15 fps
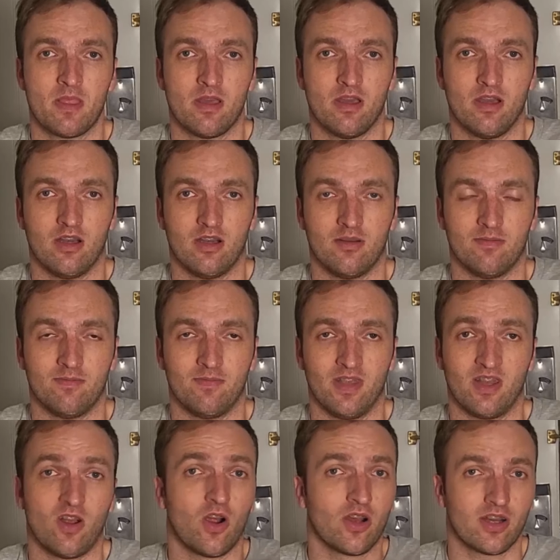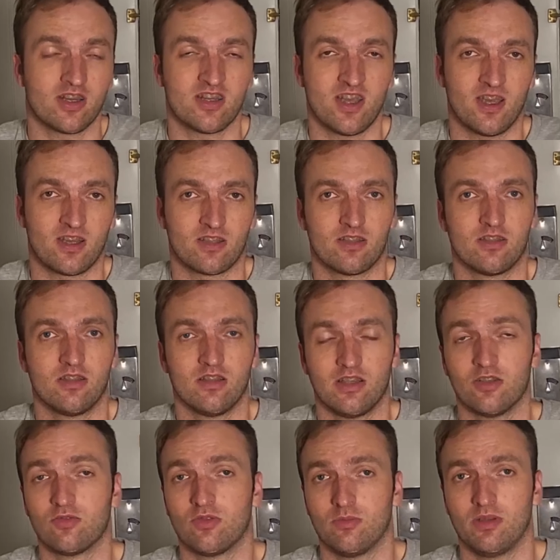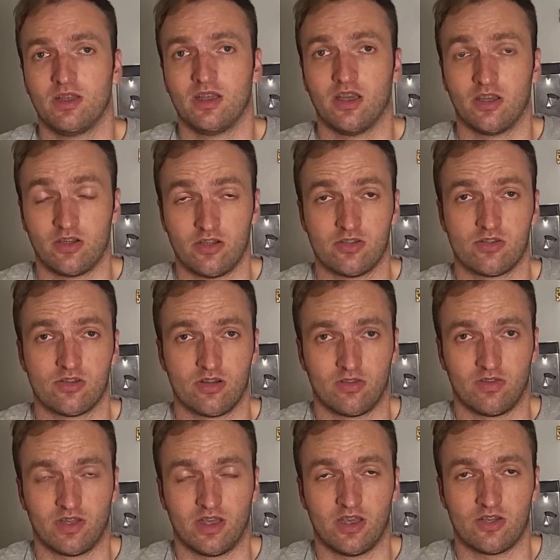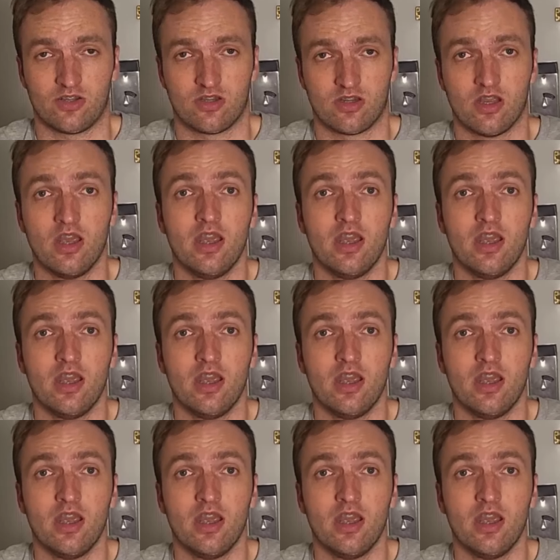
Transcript: and architects, this would be a good certification.